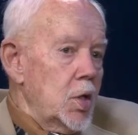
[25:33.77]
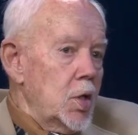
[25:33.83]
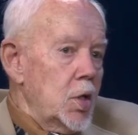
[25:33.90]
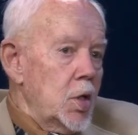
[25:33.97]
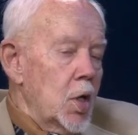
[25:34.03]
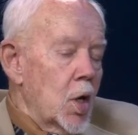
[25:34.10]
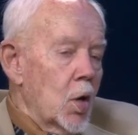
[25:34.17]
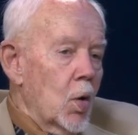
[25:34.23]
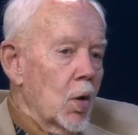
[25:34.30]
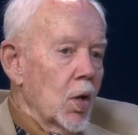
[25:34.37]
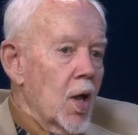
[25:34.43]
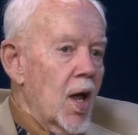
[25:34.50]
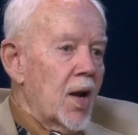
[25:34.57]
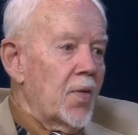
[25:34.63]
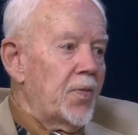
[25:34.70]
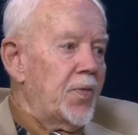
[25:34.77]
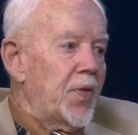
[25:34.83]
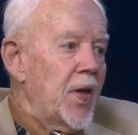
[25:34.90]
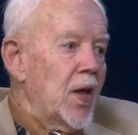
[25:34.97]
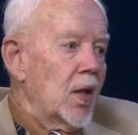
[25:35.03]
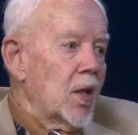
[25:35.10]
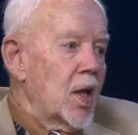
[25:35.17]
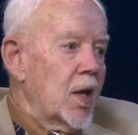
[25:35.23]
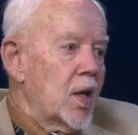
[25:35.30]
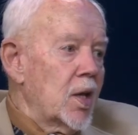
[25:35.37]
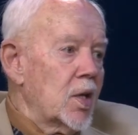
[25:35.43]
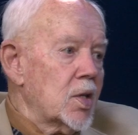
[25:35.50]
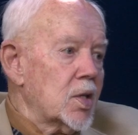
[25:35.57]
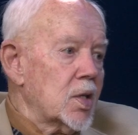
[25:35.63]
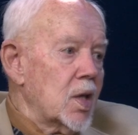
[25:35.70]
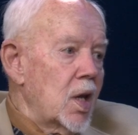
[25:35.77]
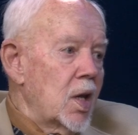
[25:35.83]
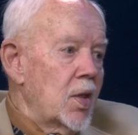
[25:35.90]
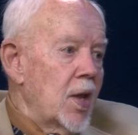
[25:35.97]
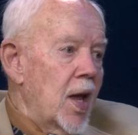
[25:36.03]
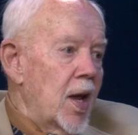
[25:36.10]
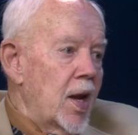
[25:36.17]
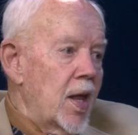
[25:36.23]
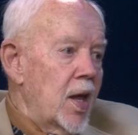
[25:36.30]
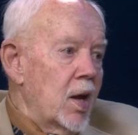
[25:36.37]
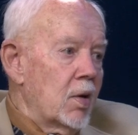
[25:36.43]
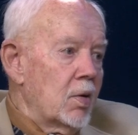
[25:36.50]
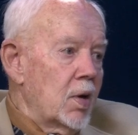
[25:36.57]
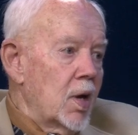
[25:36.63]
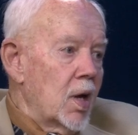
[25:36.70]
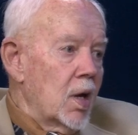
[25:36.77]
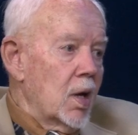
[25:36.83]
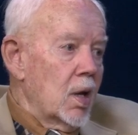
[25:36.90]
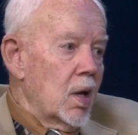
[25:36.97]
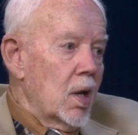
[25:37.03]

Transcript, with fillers: you know, a lot of feelings in that area.